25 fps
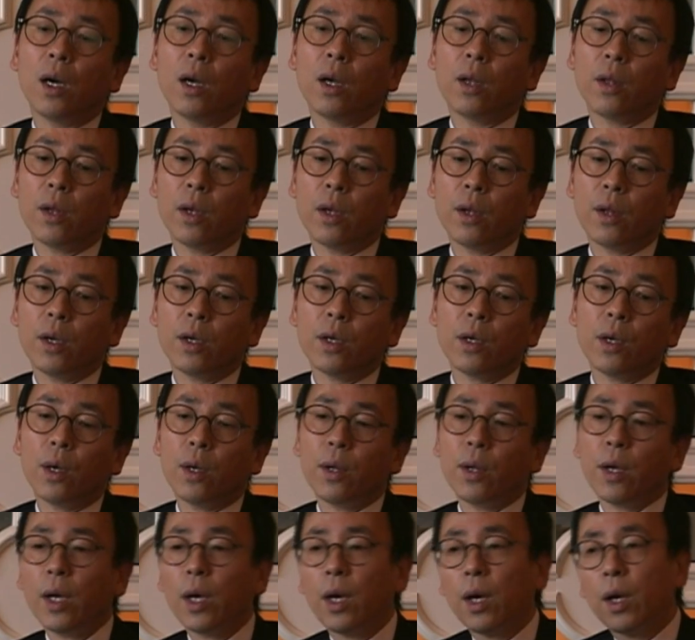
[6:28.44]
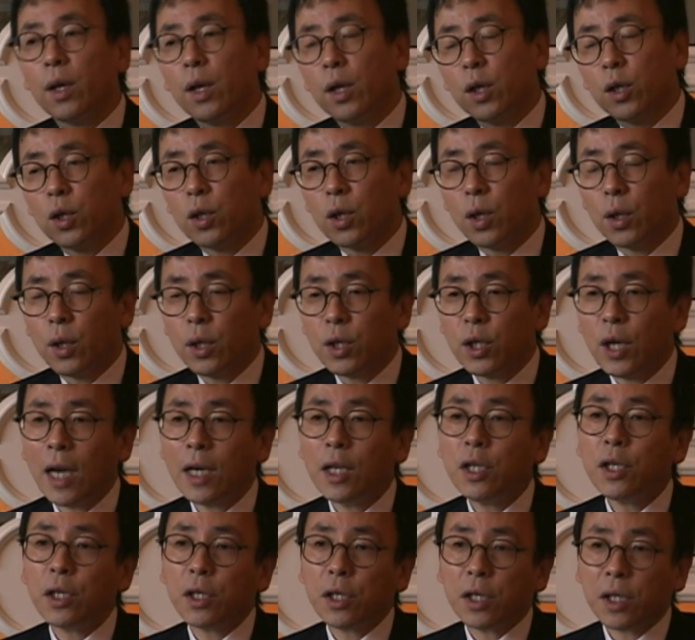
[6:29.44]
the
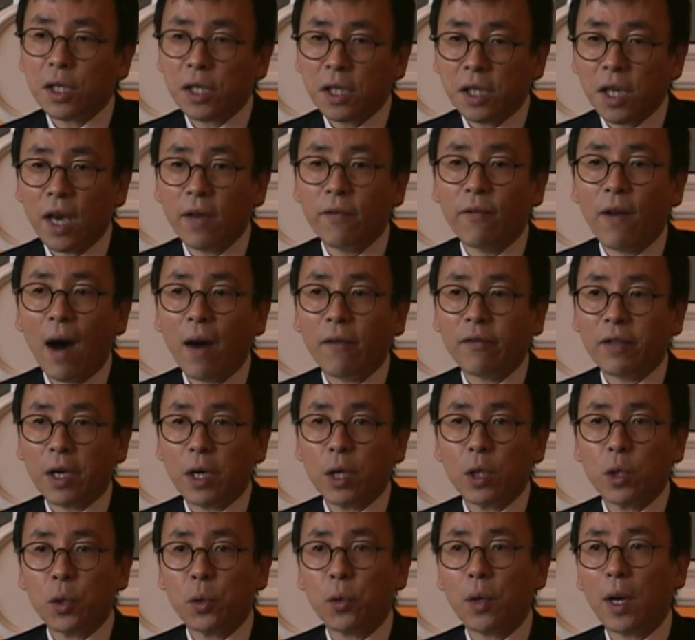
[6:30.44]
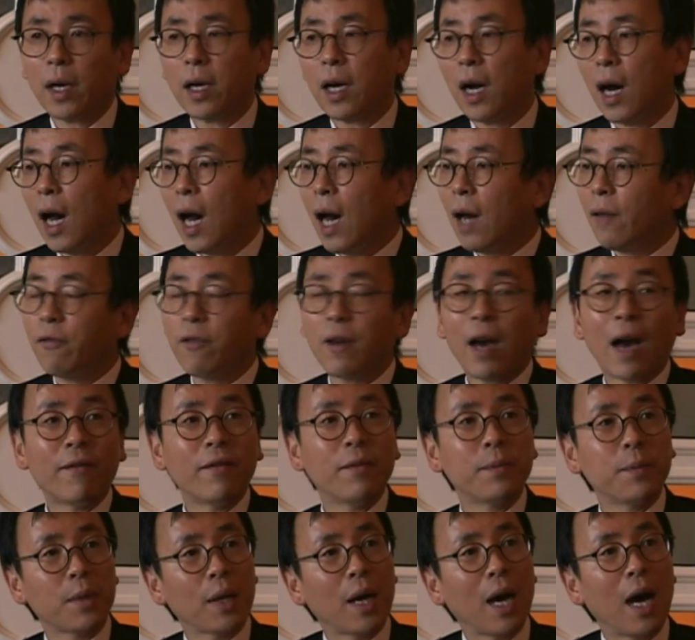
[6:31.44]
Chinese system has evolved into like a half
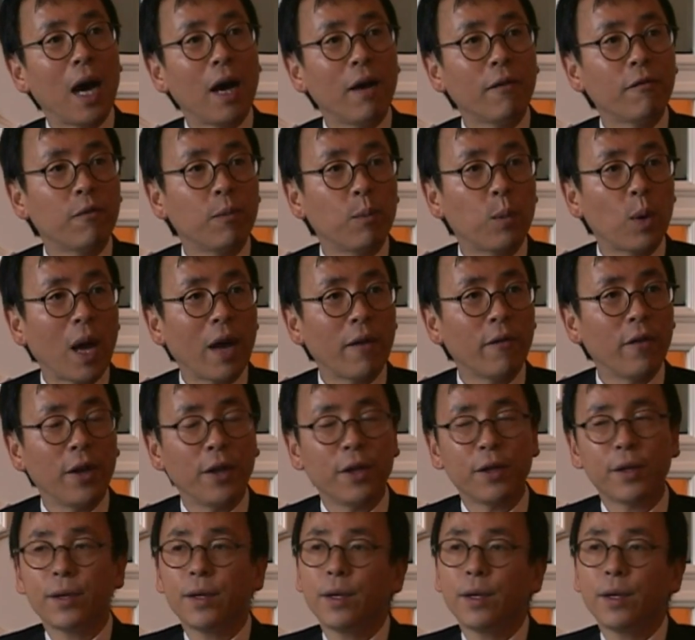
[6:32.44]
government, half private.